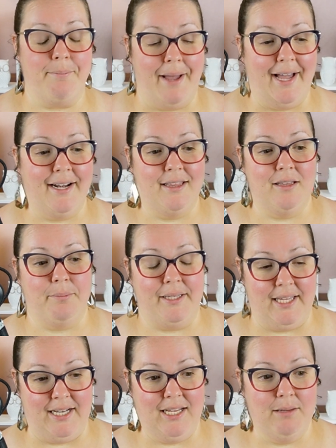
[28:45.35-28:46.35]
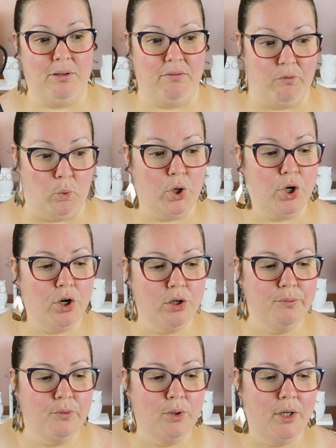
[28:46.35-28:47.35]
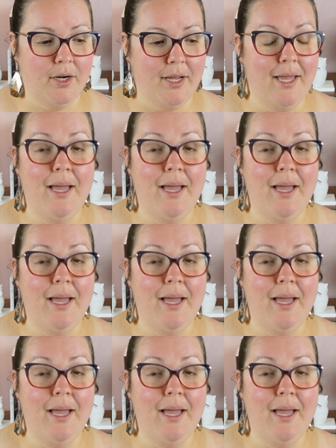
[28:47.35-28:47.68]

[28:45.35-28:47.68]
bad in the beginning before carnivore.